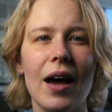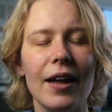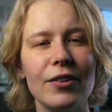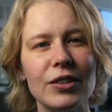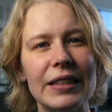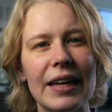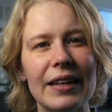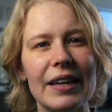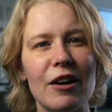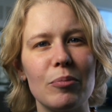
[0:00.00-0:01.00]

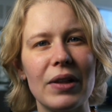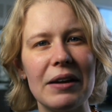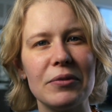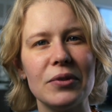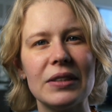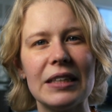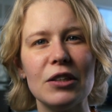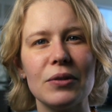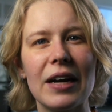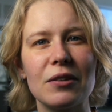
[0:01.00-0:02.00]
Understanding how plant roots
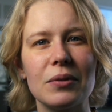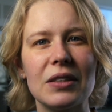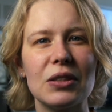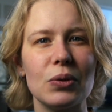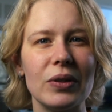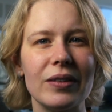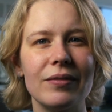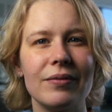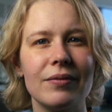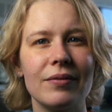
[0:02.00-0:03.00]
interact with the soil
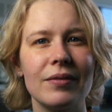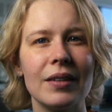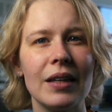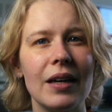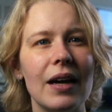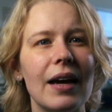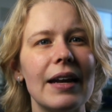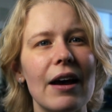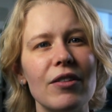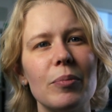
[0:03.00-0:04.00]
and
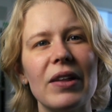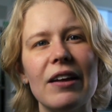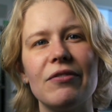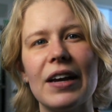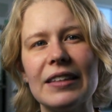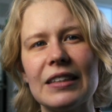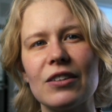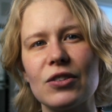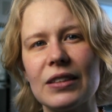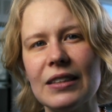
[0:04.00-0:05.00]
how the plant
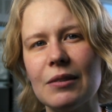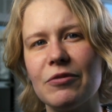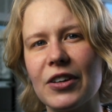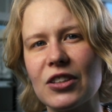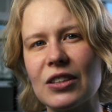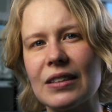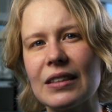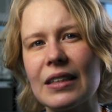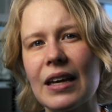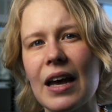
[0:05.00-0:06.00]
vascular system
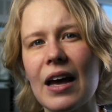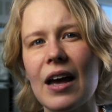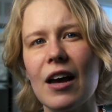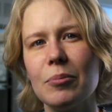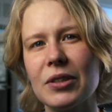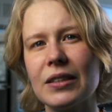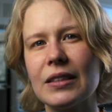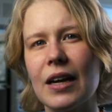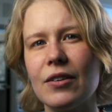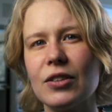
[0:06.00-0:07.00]
functions helps us
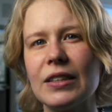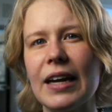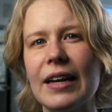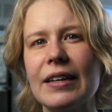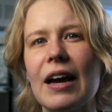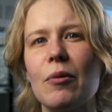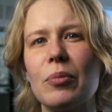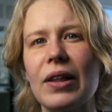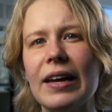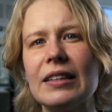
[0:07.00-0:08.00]
to understand how
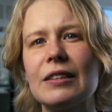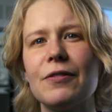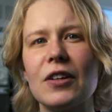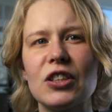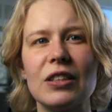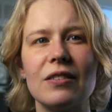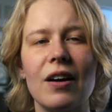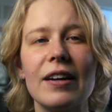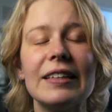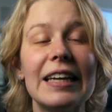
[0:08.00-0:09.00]
plants function
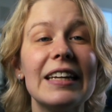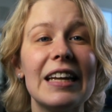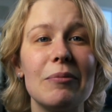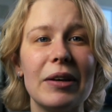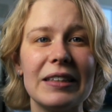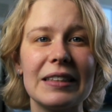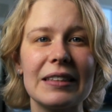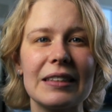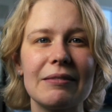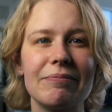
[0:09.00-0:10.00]
on a day-to-day
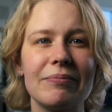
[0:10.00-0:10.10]
basis.